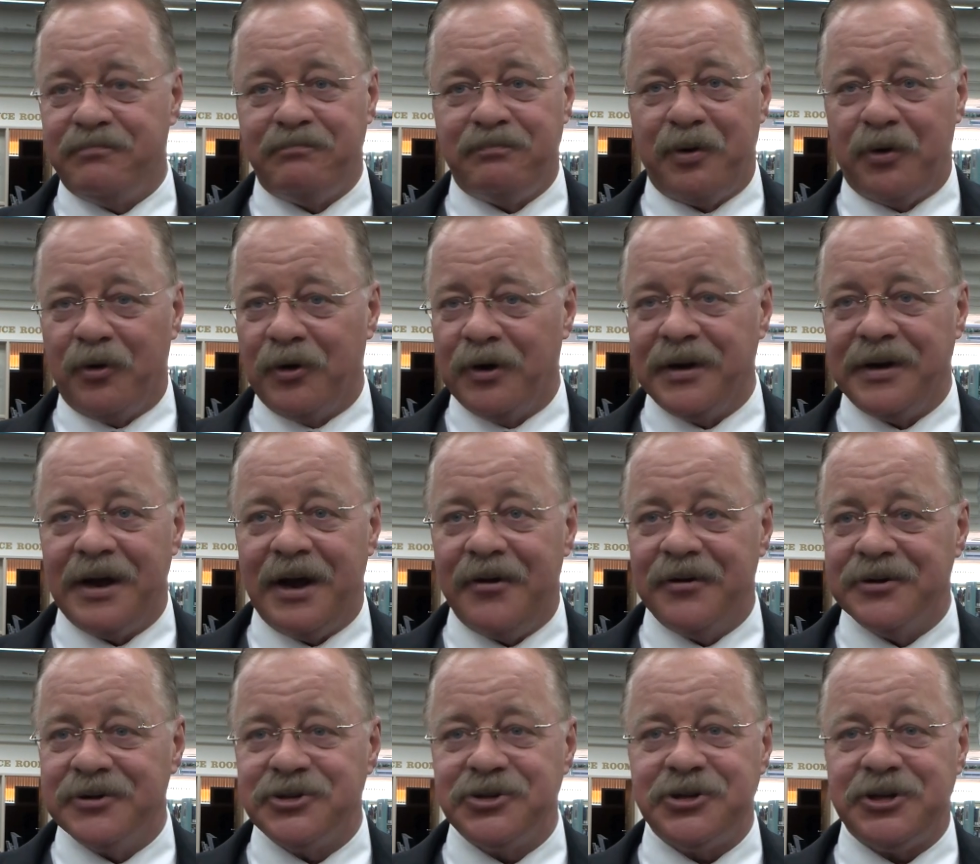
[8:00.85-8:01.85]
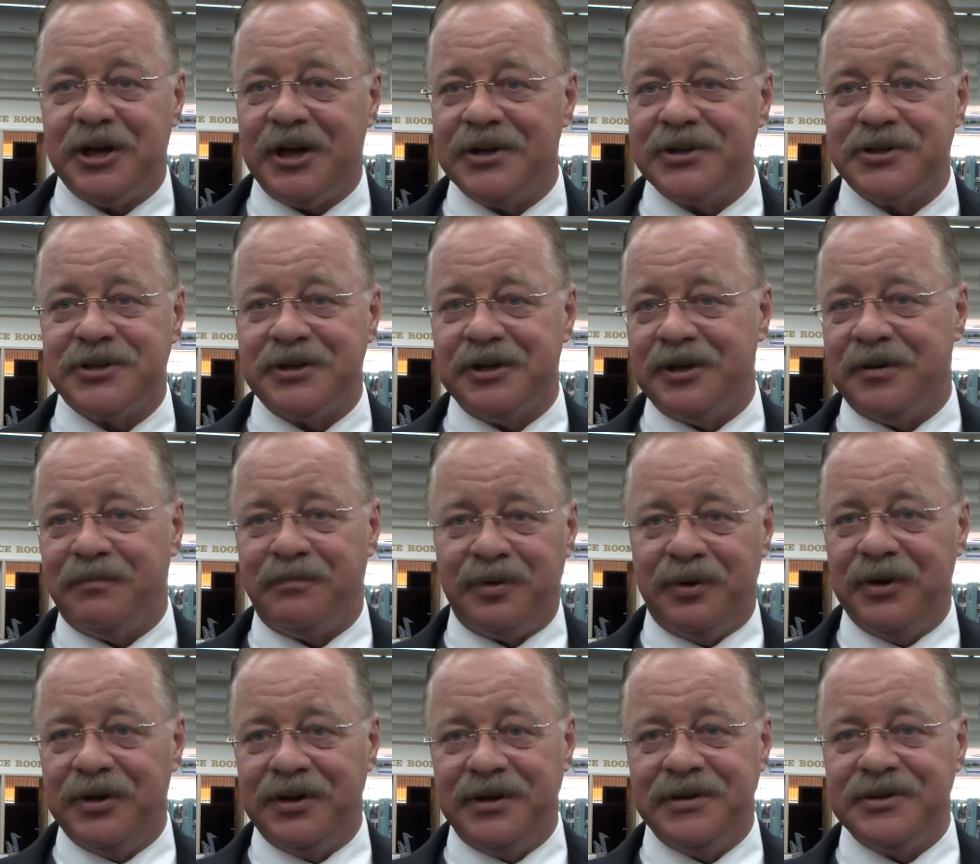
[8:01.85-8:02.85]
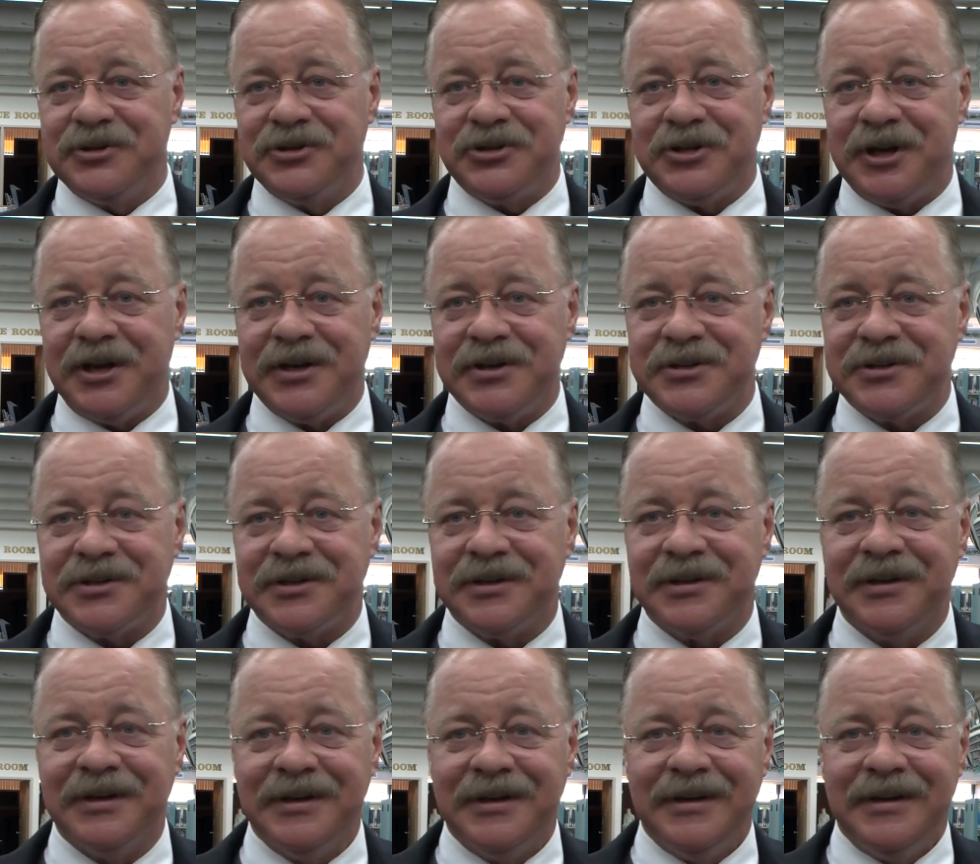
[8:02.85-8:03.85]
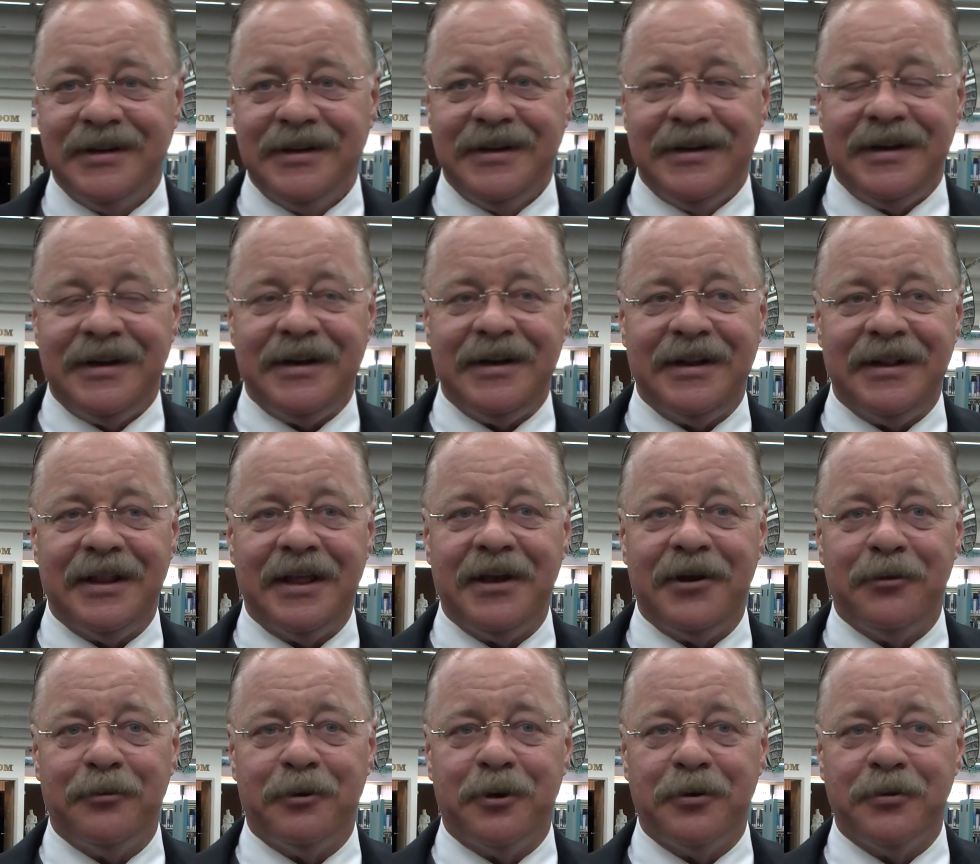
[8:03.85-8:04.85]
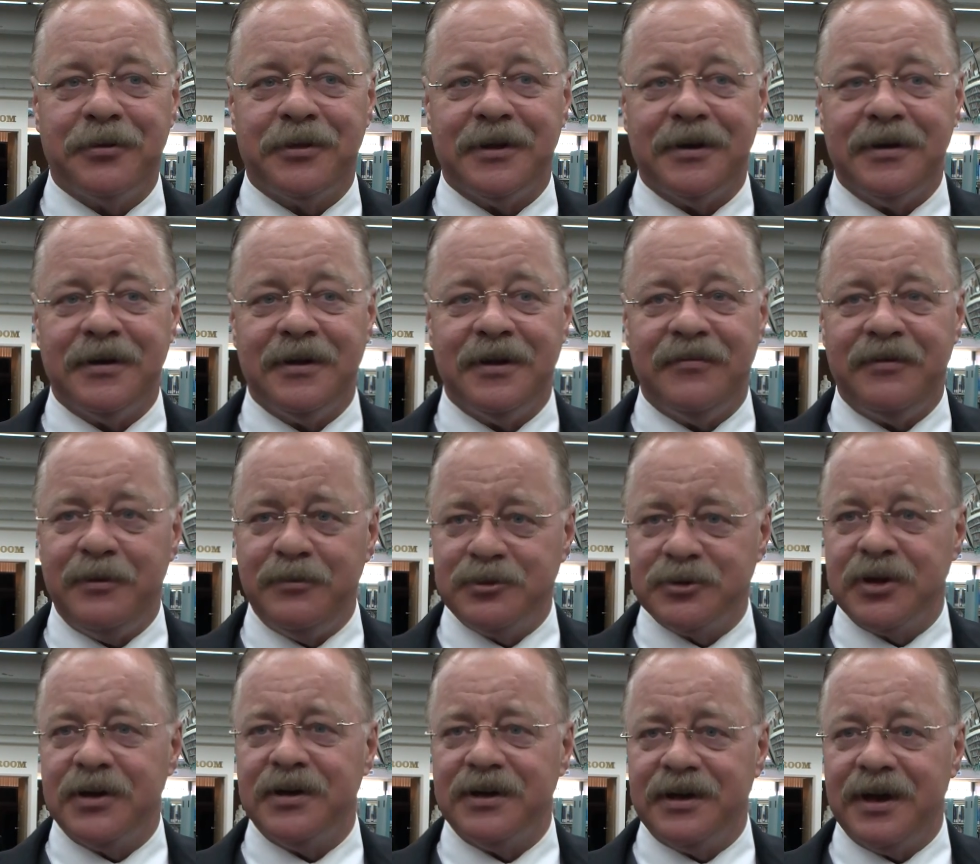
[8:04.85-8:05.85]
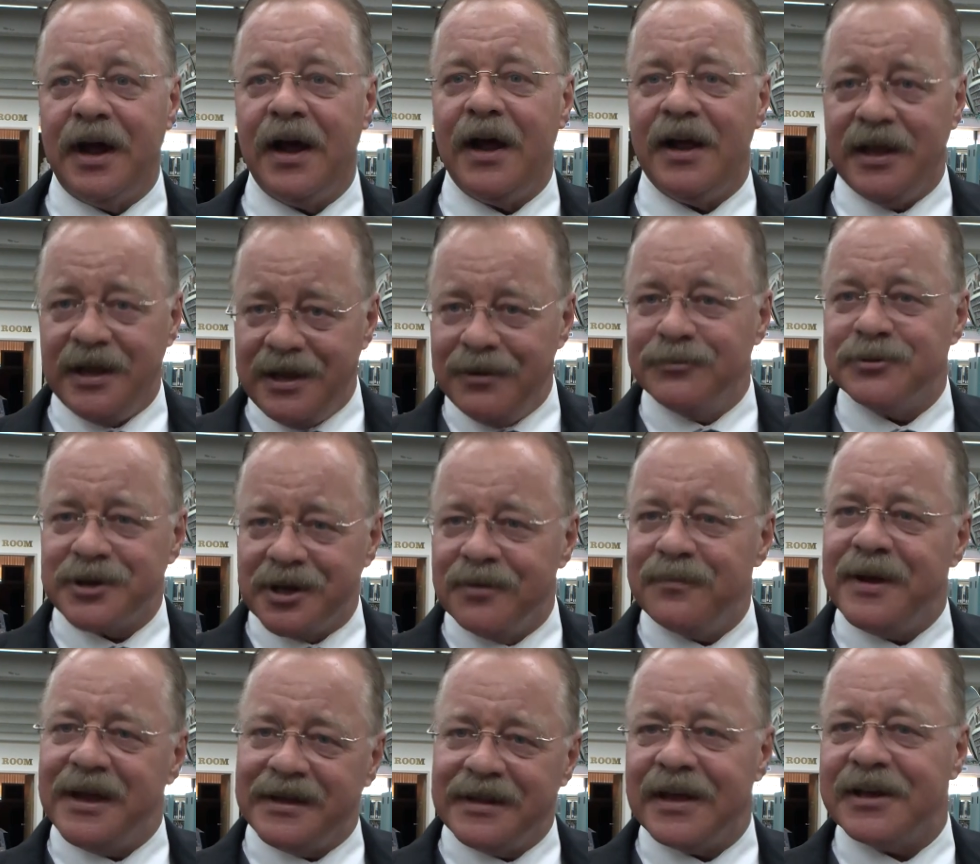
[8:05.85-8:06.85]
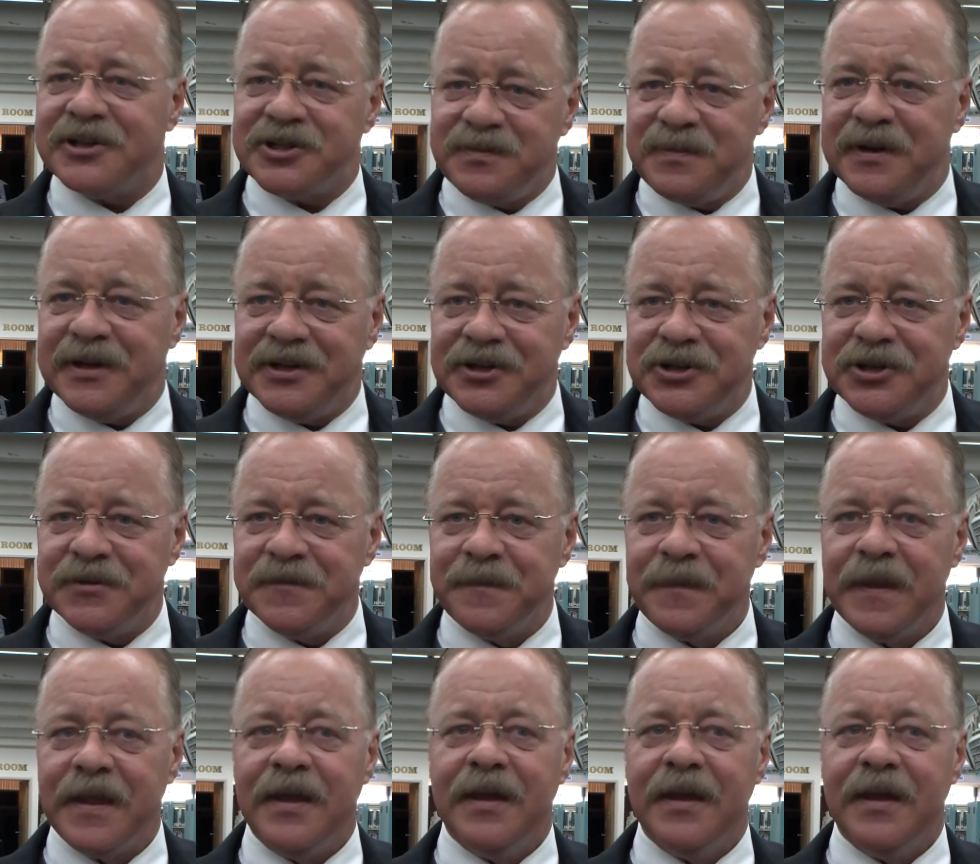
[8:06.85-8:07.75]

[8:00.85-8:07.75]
pouring down his chest and a bullet in his chest, and he later wrote that if he was going to die, he was going to make that speech.